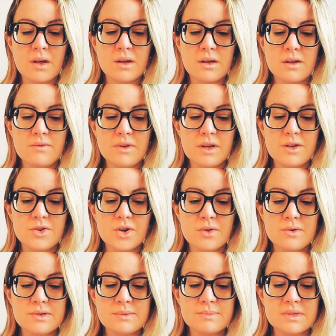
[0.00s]
Giving each
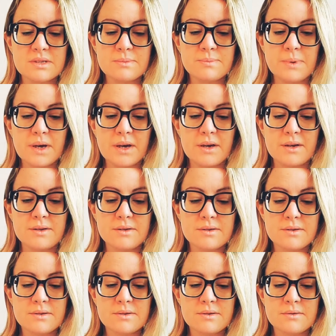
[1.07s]
other some
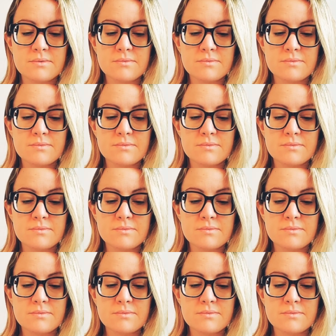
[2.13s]
space.